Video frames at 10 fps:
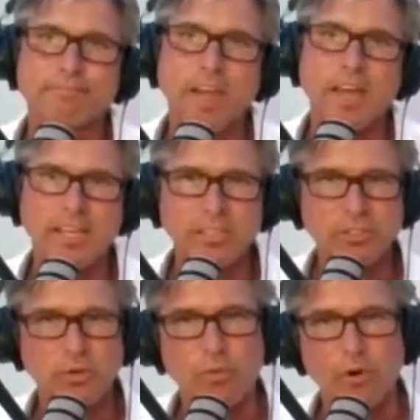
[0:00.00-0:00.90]
I guess
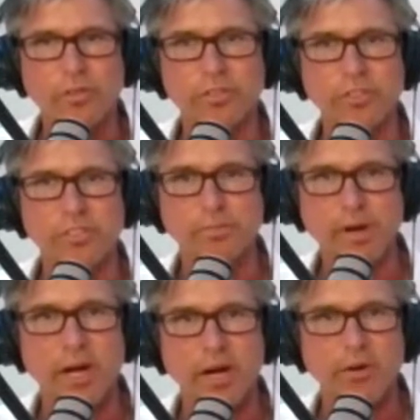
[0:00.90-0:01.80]
the word's
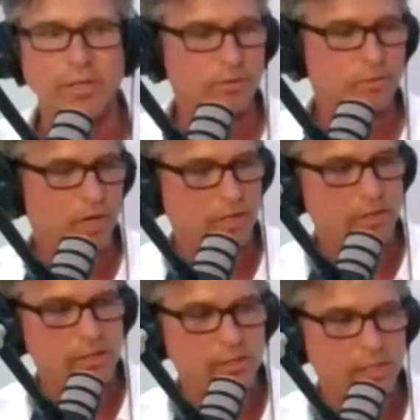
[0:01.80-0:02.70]
inspiring, Ronald,
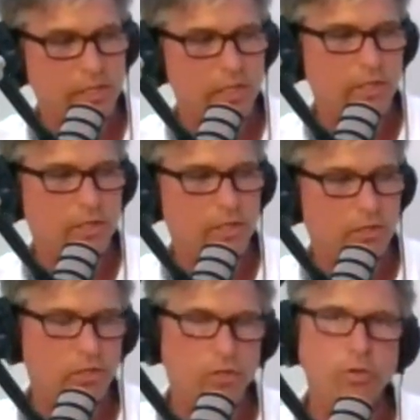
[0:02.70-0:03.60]
is that
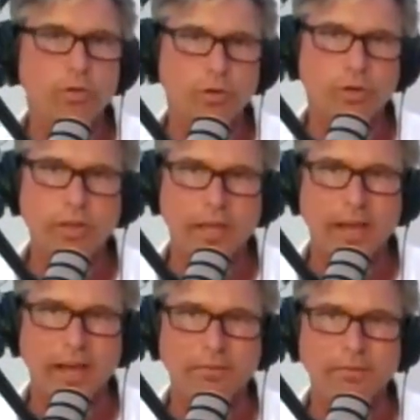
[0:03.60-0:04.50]
you could
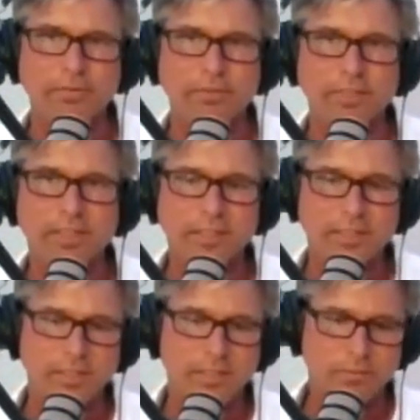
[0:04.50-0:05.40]
have
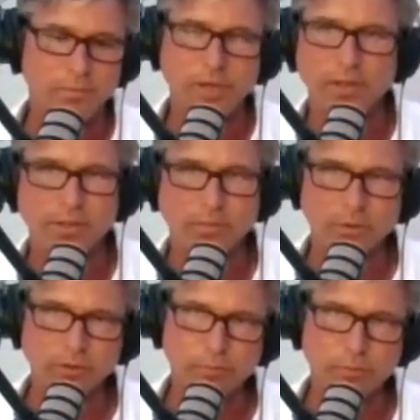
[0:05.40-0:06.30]
been the
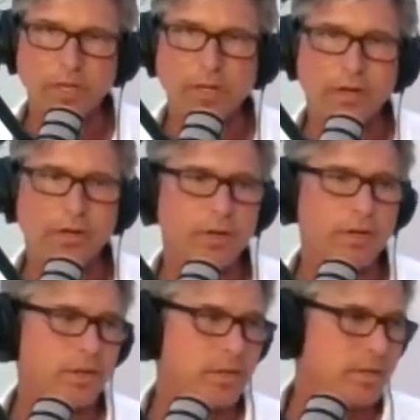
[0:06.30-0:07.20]
most bitter,
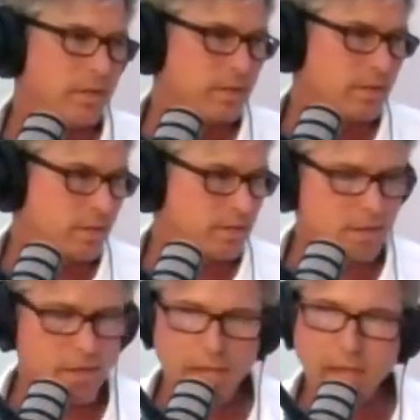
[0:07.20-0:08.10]

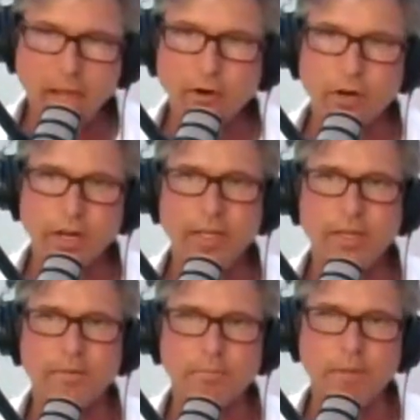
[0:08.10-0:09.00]

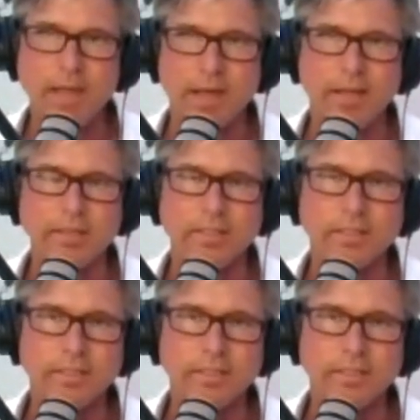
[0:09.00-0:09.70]
angry man